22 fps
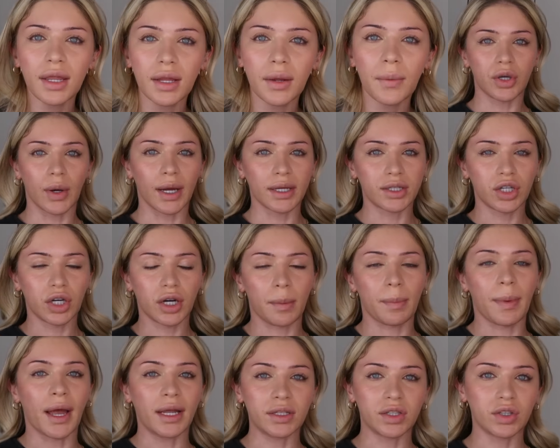So I took
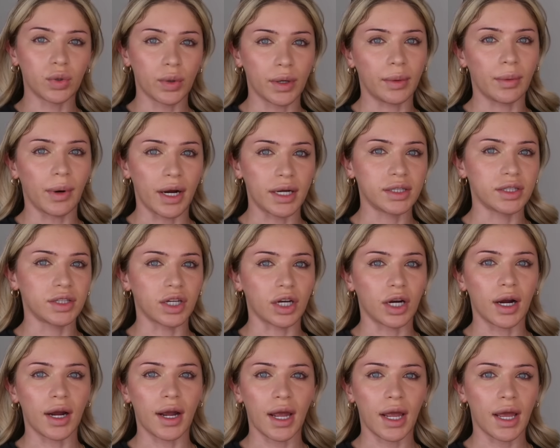a pencil
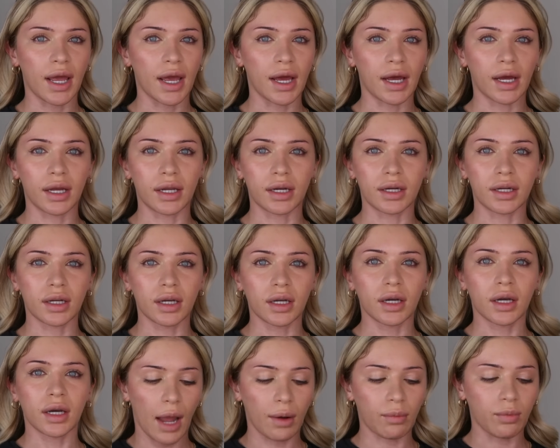eraser and
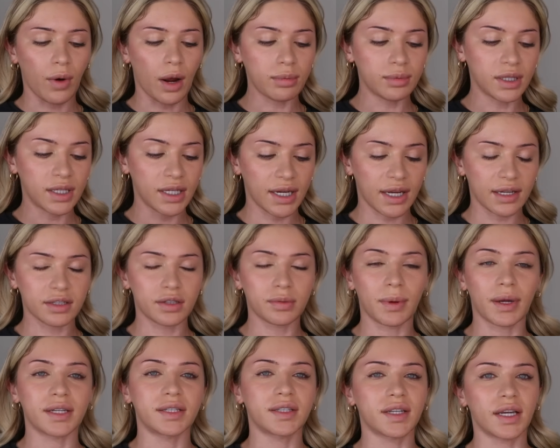I rubbed it against
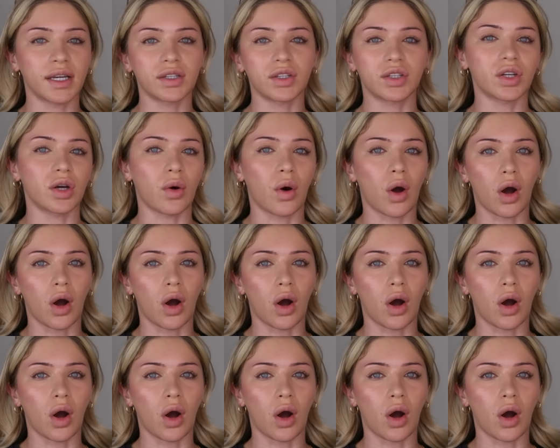my skin so